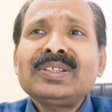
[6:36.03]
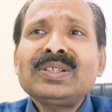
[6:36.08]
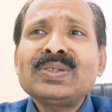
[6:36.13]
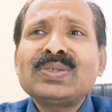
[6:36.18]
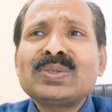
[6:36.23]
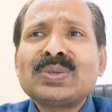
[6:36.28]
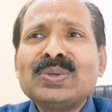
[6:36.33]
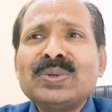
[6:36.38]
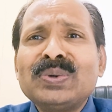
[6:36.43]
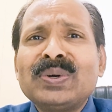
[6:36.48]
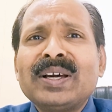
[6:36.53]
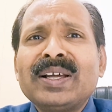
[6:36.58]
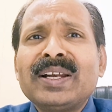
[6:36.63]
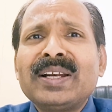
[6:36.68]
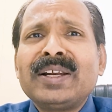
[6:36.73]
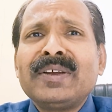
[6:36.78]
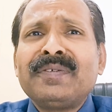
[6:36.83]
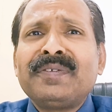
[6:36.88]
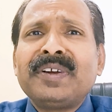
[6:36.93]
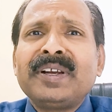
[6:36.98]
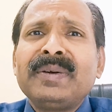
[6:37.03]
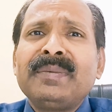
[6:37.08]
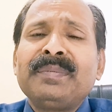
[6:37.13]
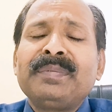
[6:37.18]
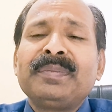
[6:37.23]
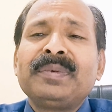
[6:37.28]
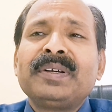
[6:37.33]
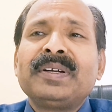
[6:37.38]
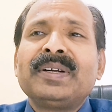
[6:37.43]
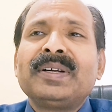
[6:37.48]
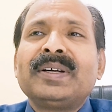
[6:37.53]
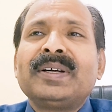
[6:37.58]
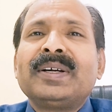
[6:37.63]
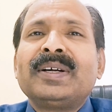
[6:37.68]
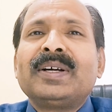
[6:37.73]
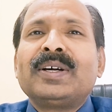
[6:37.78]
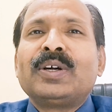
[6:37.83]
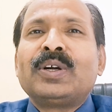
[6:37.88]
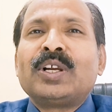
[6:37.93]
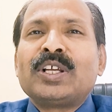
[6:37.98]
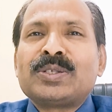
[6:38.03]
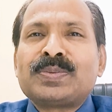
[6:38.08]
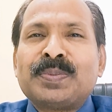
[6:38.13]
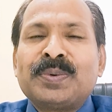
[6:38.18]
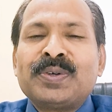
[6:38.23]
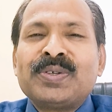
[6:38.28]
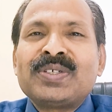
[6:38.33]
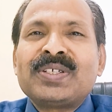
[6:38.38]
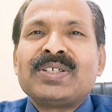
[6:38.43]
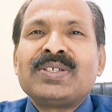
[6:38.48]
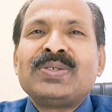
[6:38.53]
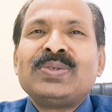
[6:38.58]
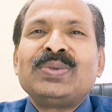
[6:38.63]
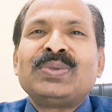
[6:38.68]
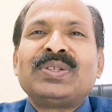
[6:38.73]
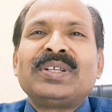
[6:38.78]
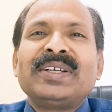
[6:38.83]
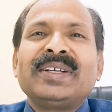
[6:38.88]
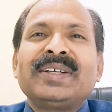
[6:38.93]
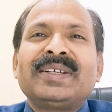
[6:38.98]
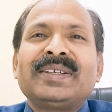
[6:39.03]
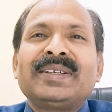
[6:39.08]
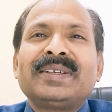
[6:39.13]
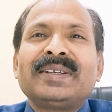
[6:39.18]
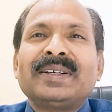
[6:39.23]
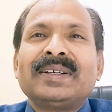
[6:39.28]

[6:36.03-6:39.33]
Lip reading: So you can reframe responses you think